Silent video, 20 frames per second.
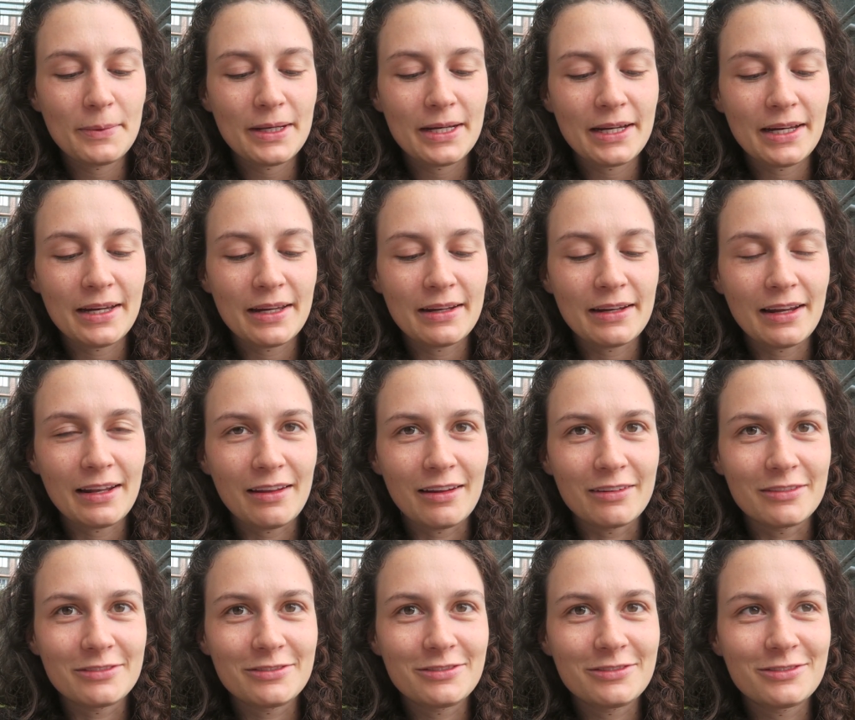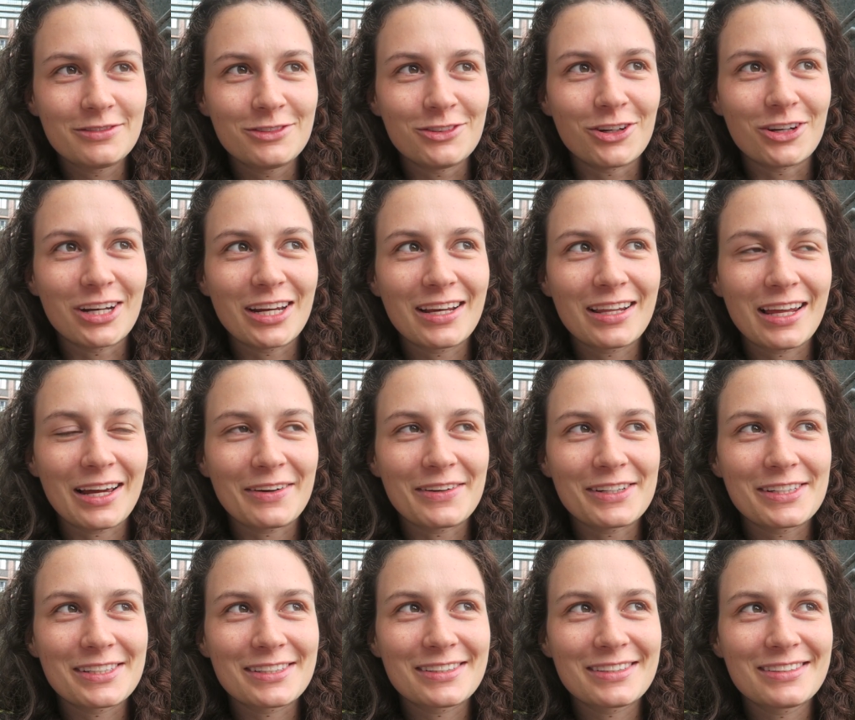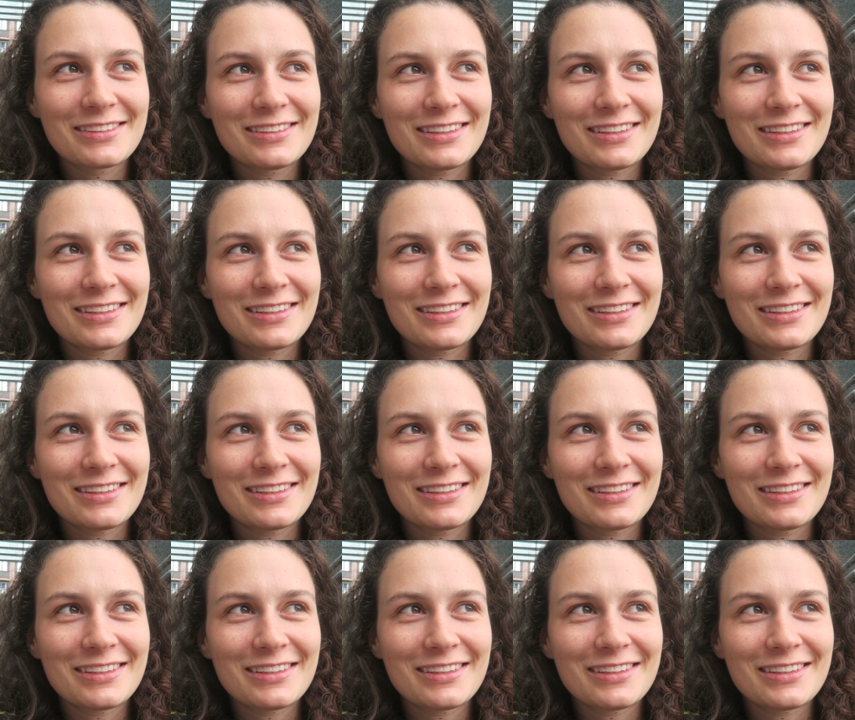and I love Nordic languages